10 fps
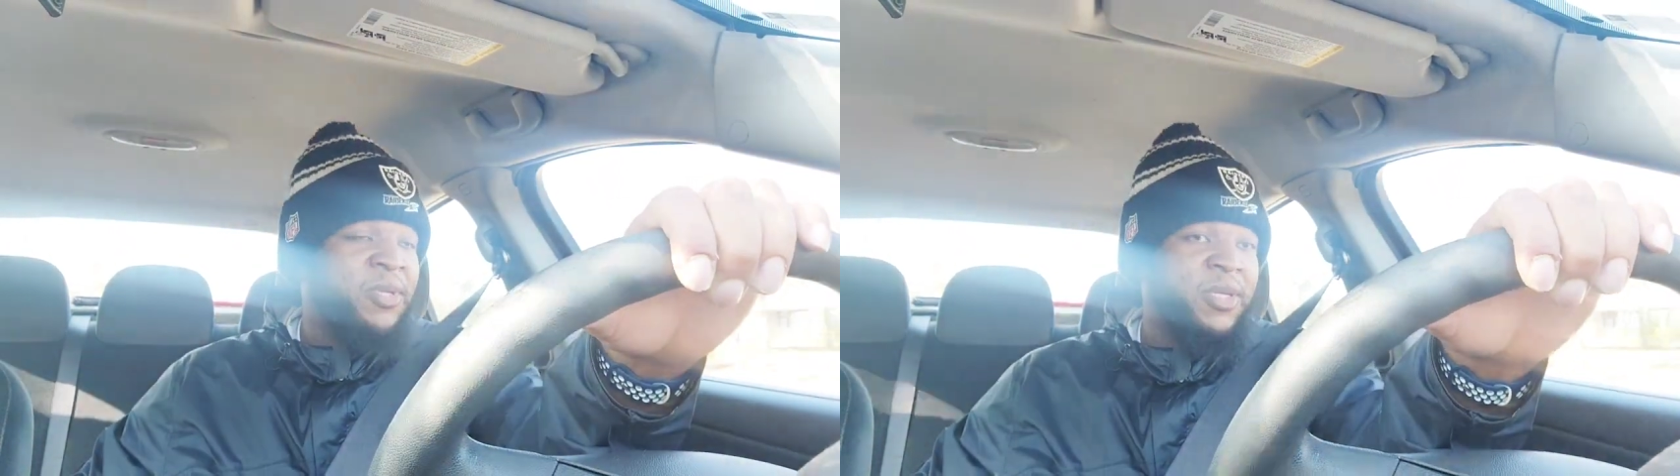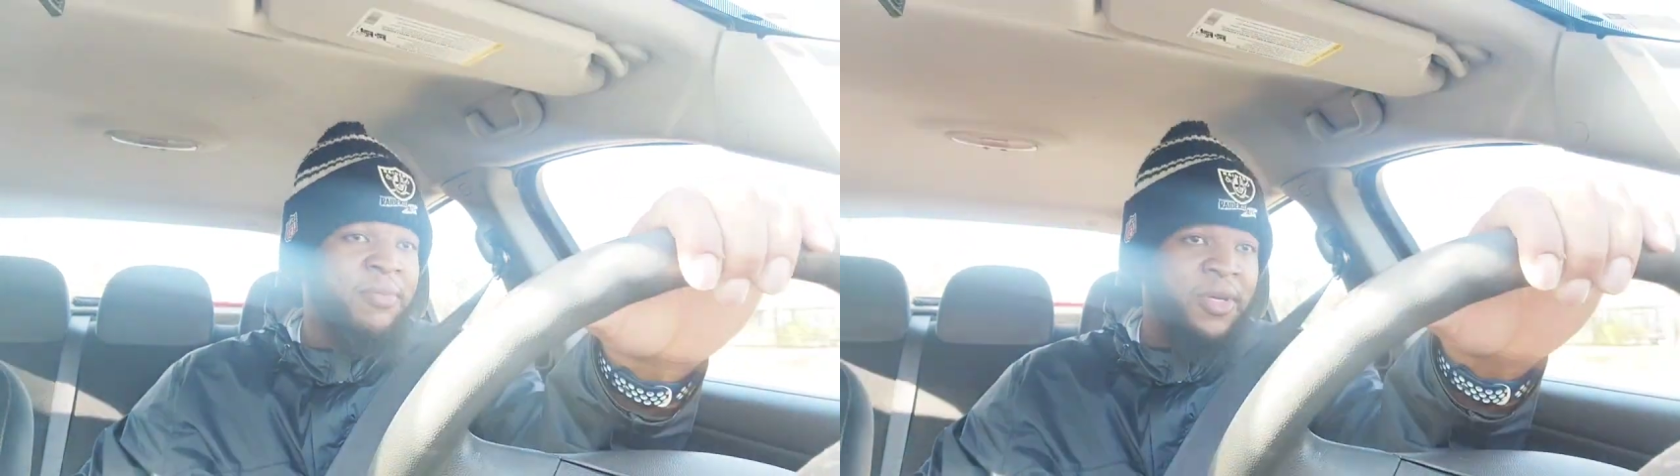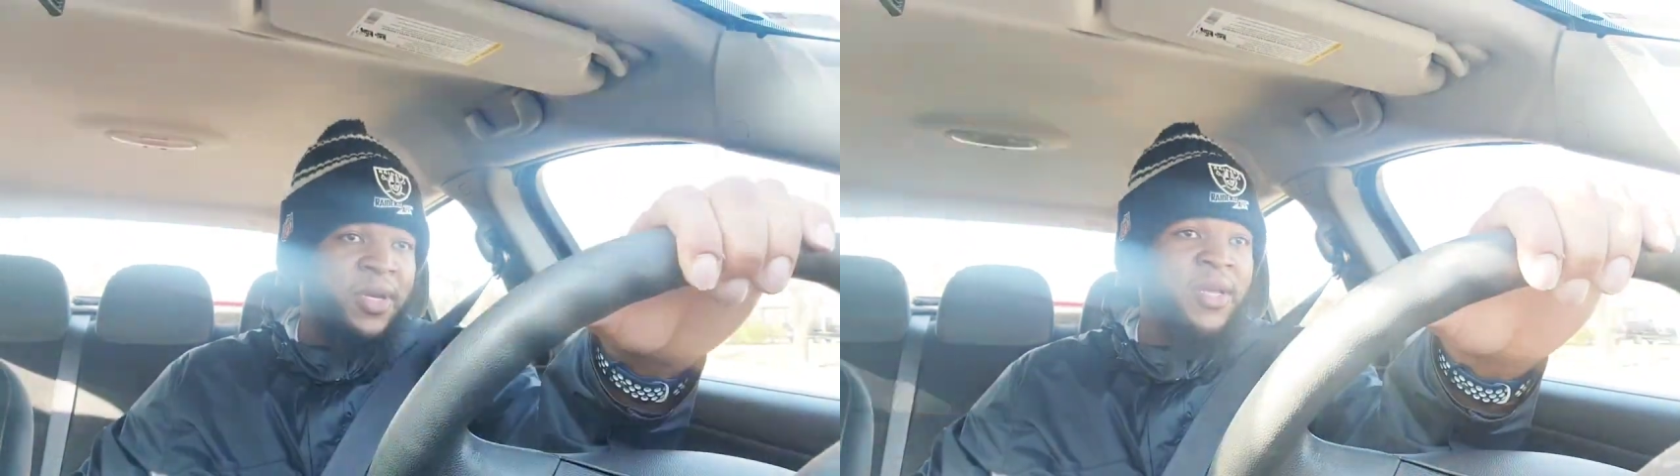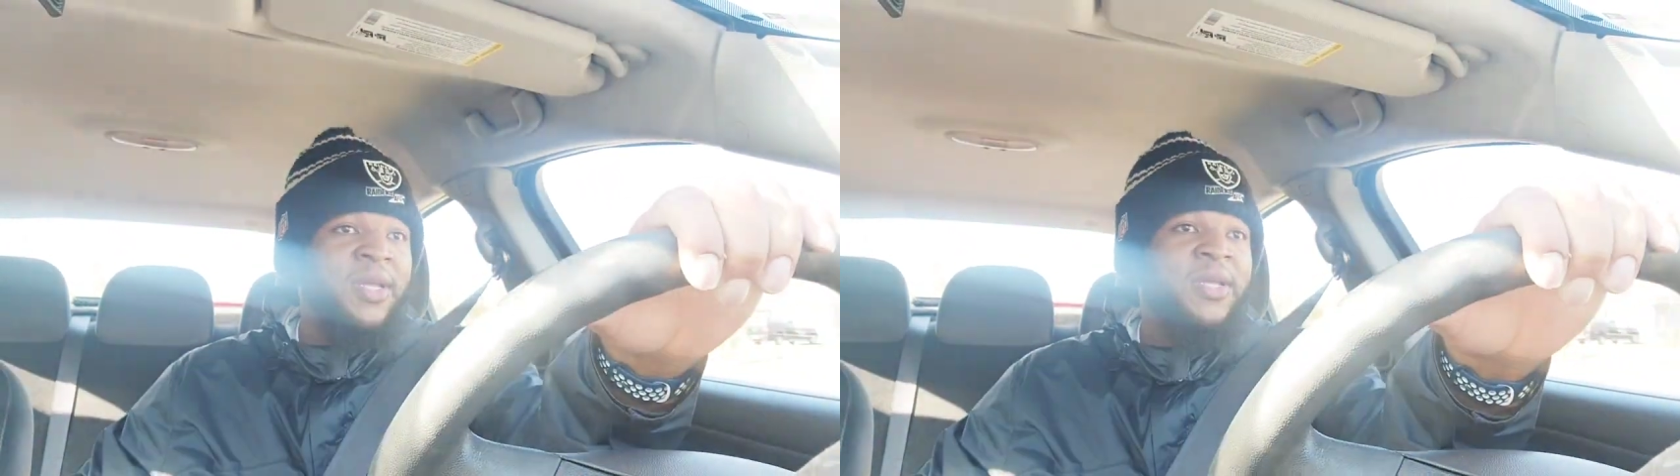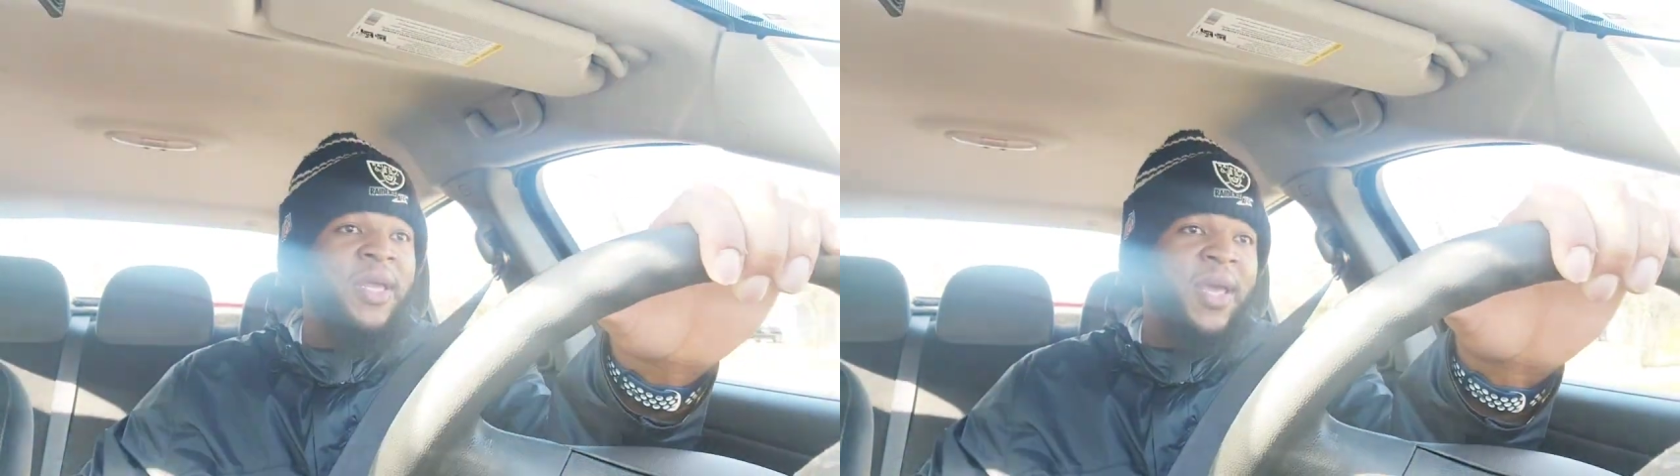man. But
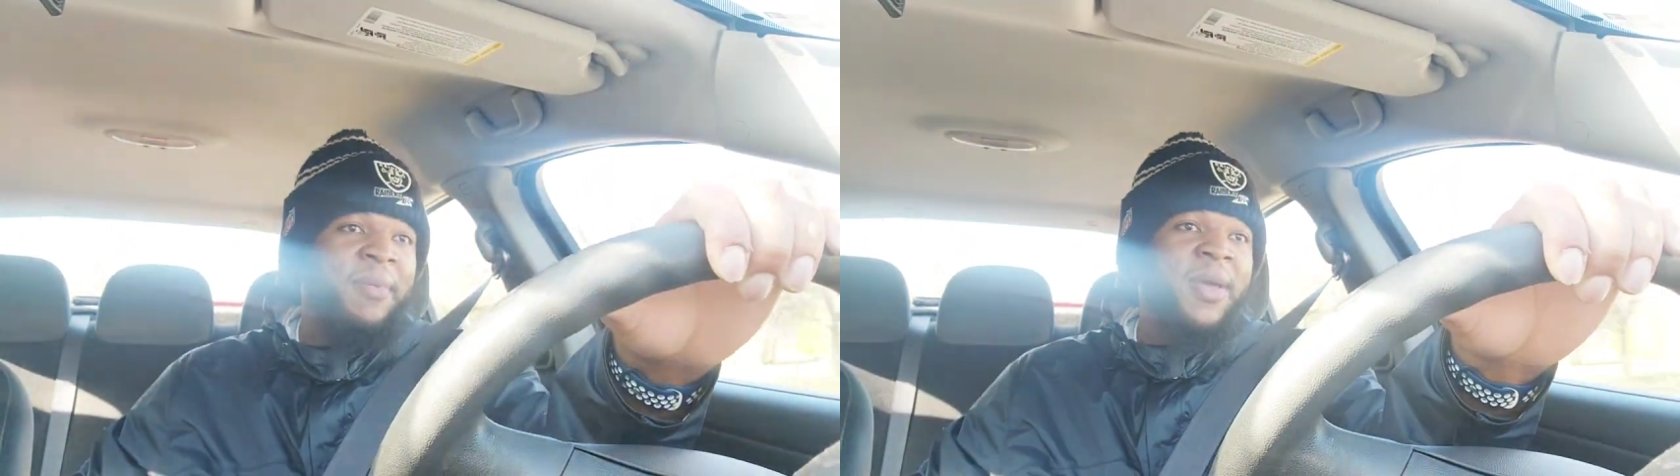uh, yeah,